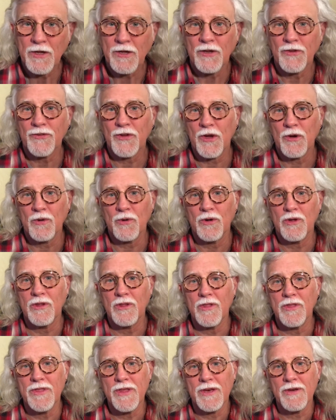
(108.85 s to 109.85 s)
So
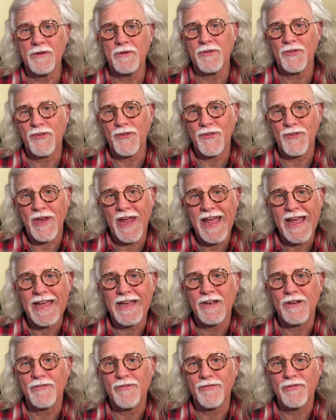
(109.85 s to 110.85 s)
the
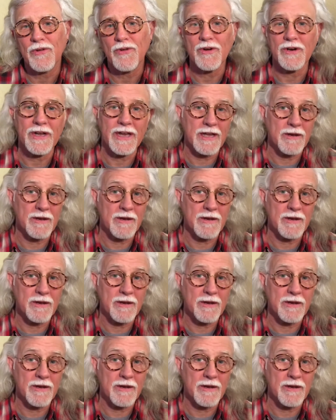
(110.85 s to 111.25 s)
state of Florida